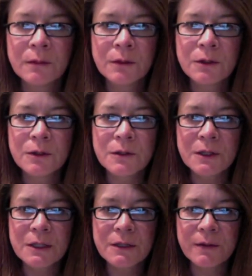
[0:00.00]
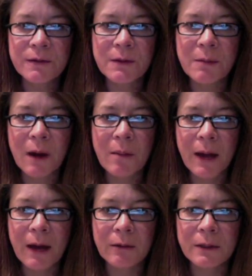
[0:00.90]
two 650 mAh
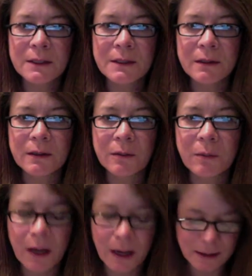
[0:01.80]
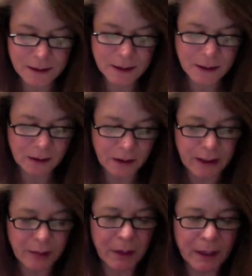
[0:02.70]
batteries, little plastic
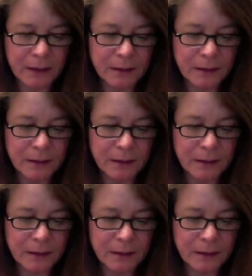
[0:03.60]
clicky button,